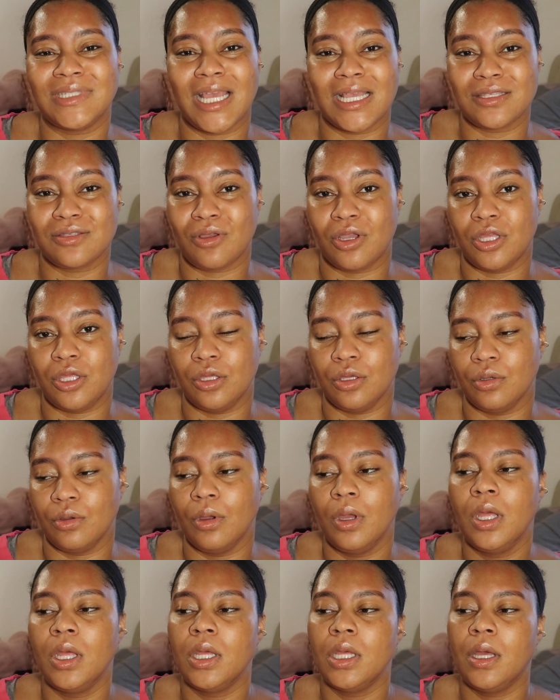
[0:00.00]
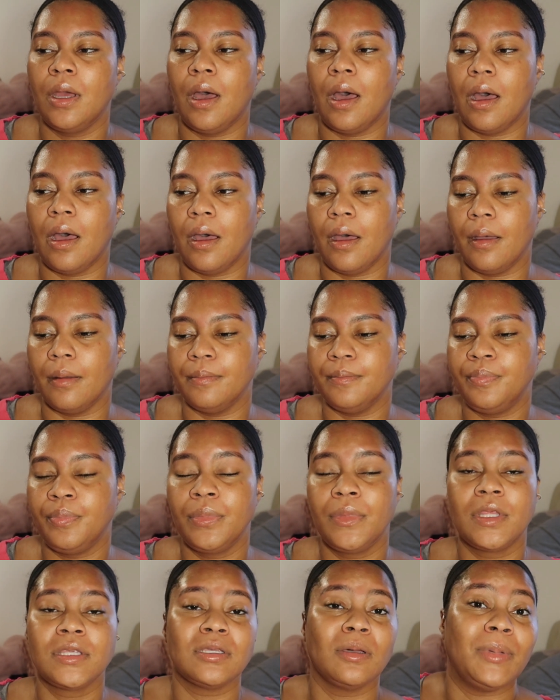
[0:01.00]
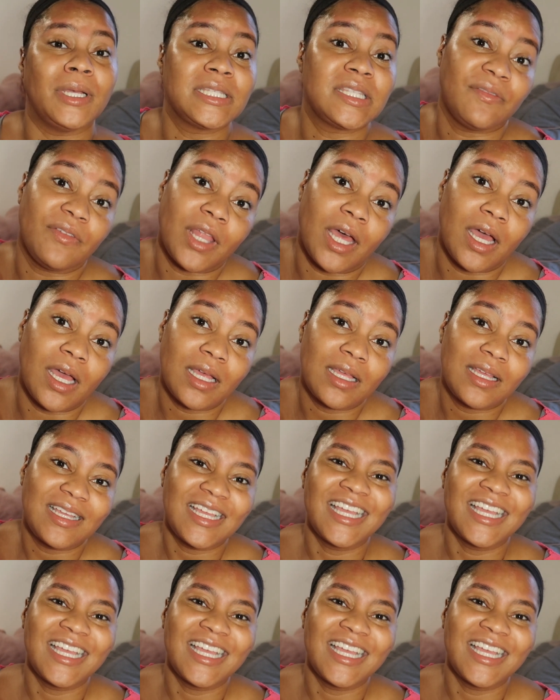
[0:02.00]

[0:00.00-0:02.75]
that's on you. So best of luck.